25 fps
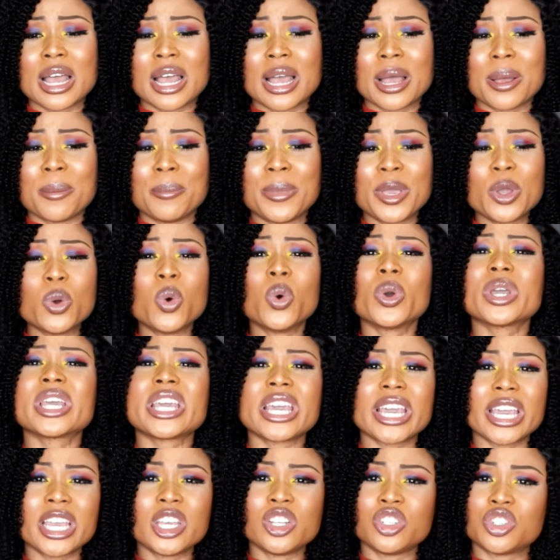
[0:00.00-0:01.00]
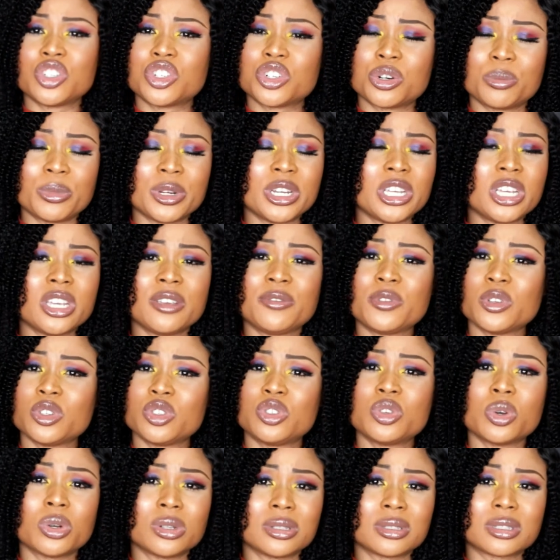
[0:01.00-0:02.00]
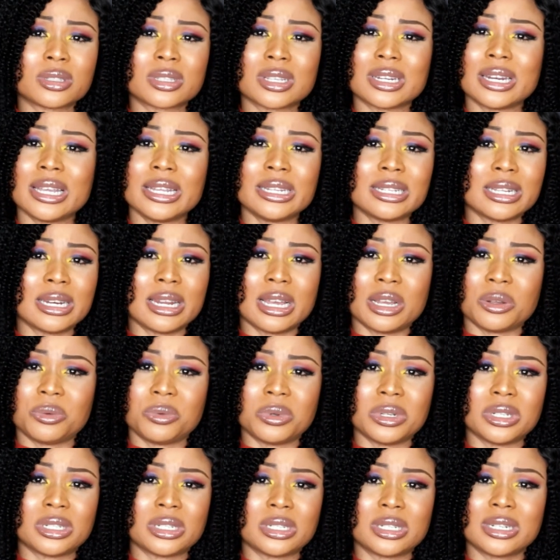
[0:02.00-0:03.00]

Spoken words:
be okay in Germany if you don't learn the language.